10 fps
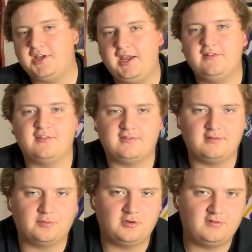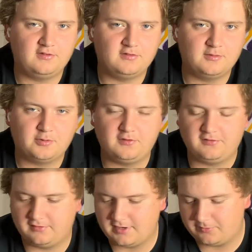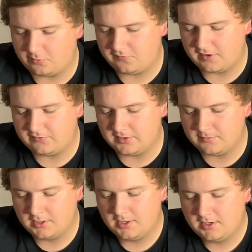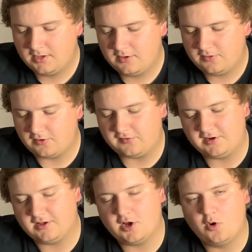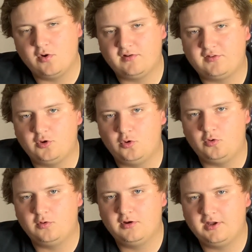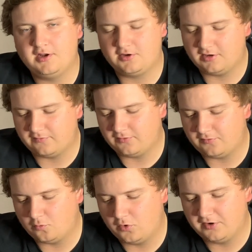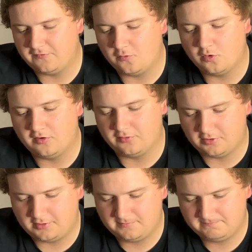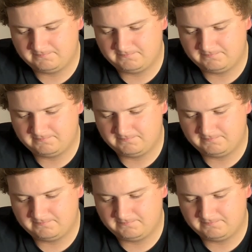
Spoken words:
Kansas in the preseason top 25 team. They're sitting at 0-2 in conference, 1-4 overall.